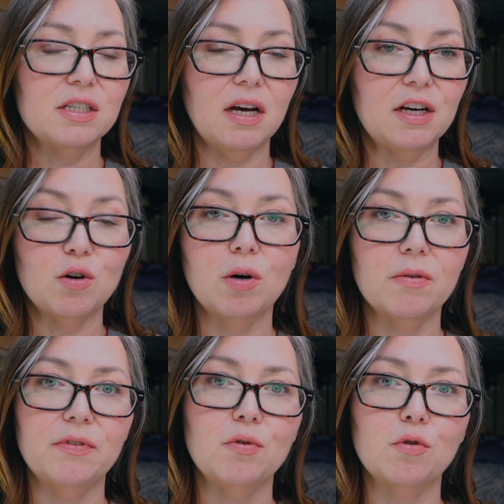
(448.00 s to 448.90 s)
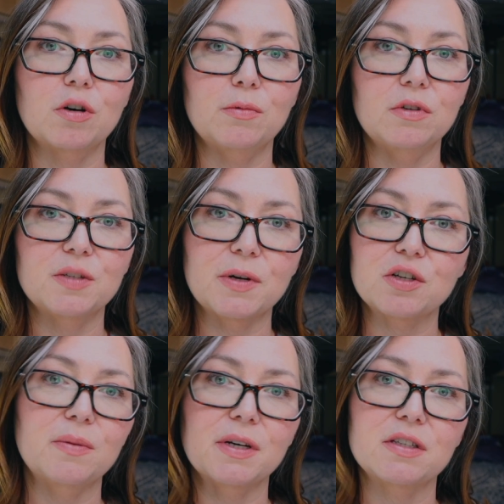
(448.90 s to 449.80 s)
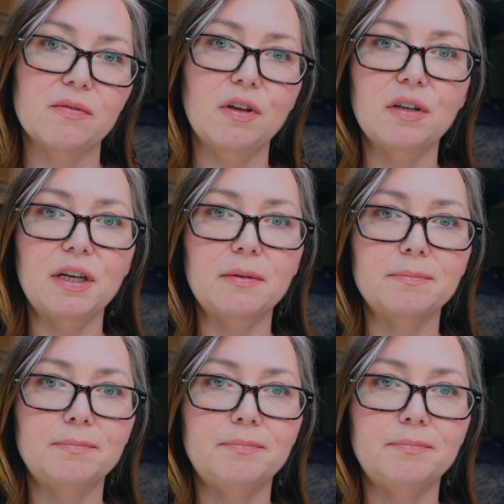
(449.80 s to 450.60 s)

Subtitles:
I know I would feel horrible, especially because of Lily.